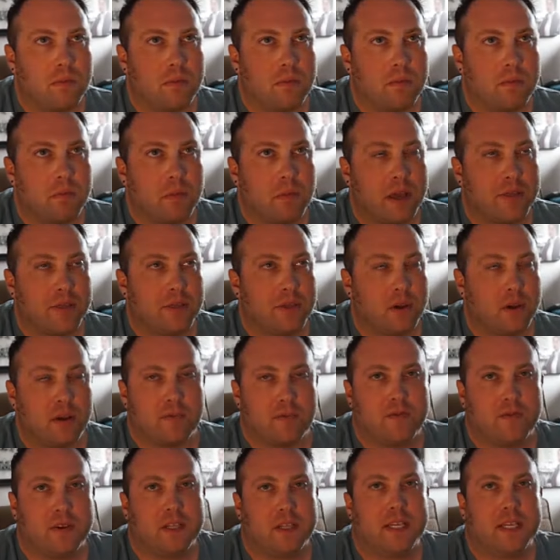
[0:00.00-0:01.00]
my thought
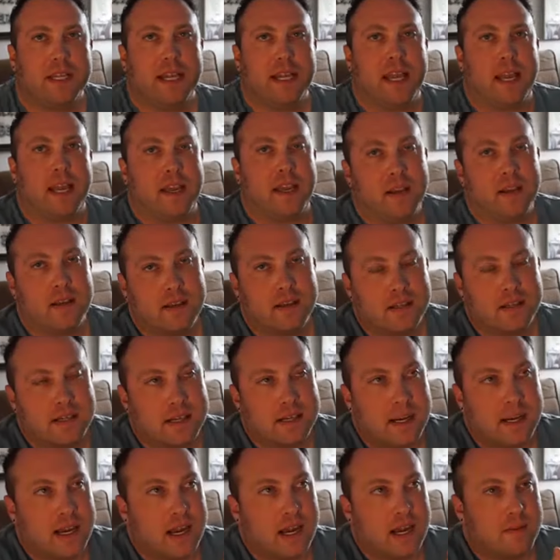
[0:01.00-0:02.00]
for today
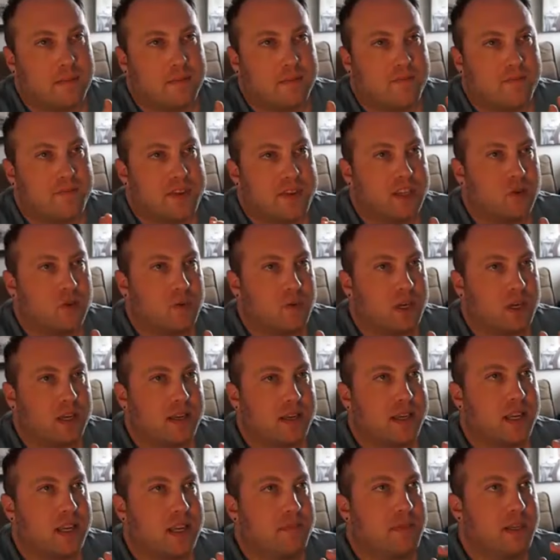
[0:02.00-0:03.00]
is we can
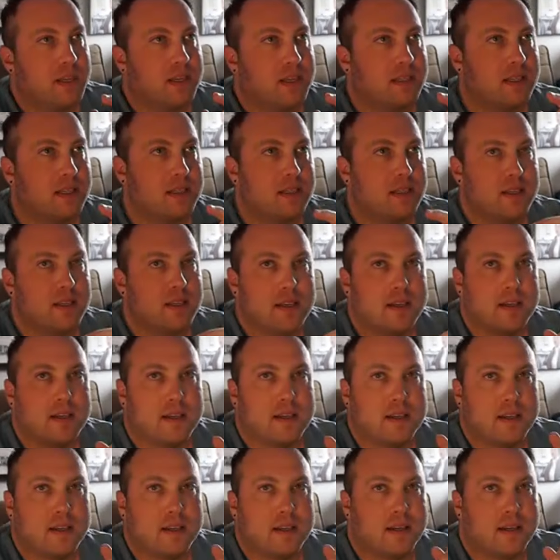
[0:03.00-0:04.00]
keep this
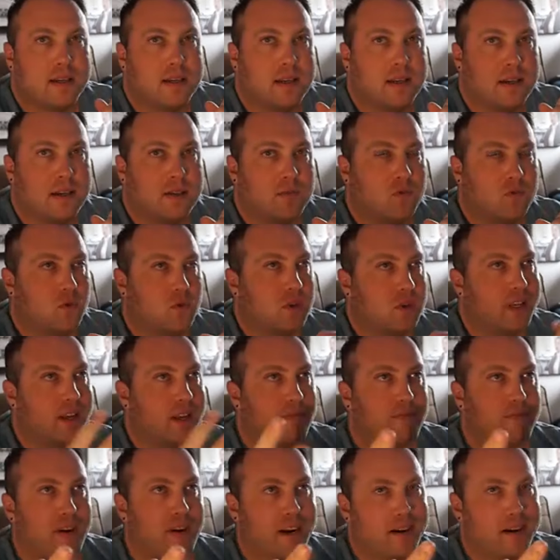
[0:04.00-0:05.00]
sort of like a
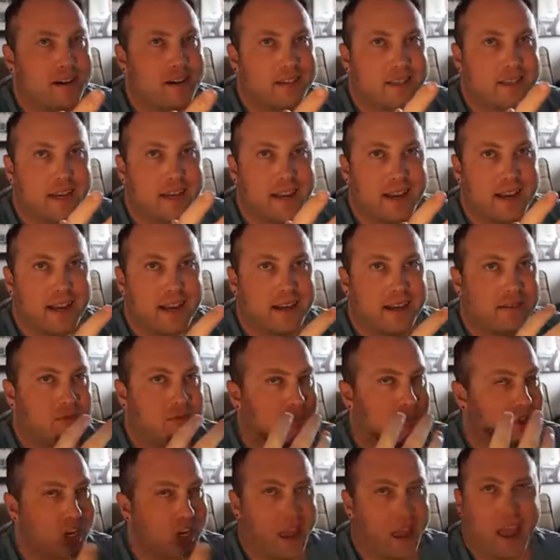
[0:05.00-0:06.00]
fireside
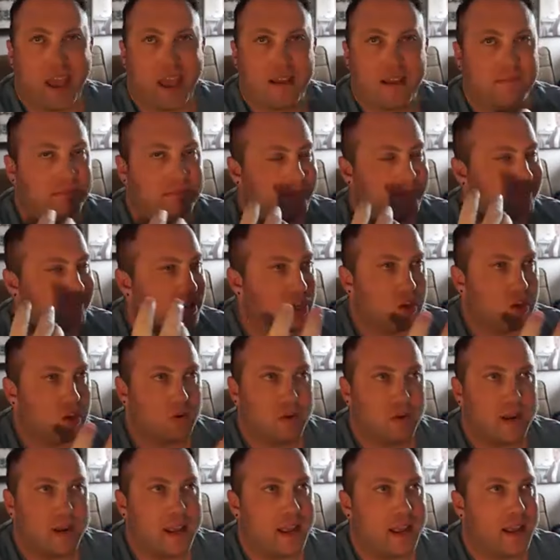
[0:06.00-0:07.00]
chat
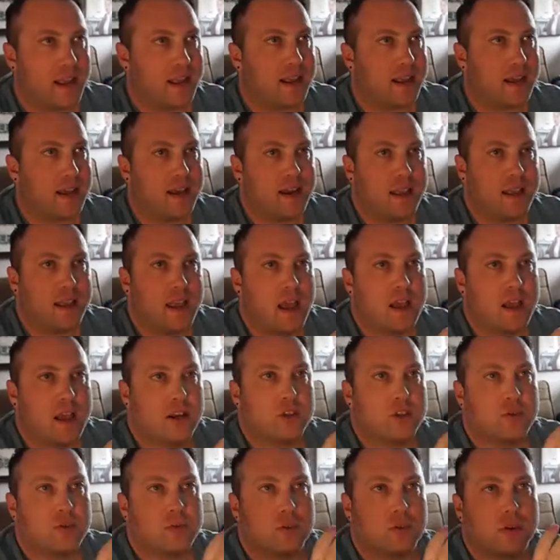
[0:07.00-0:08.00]
Q&A, kind of
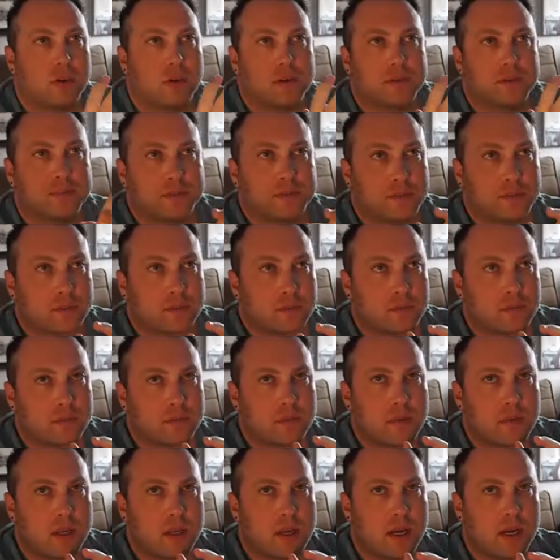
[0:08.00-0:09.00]
casual.
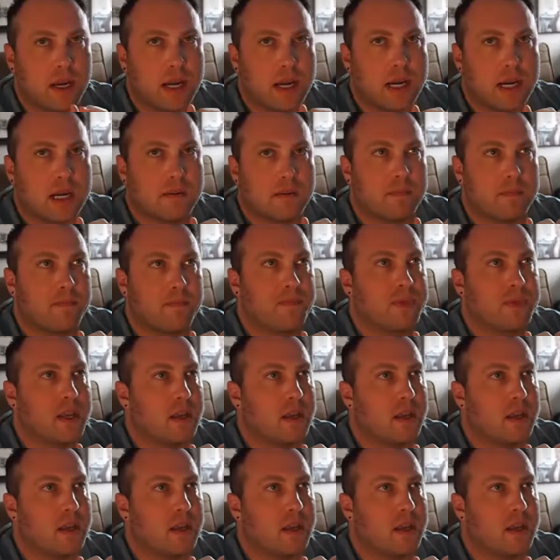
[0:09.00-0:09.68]
Um,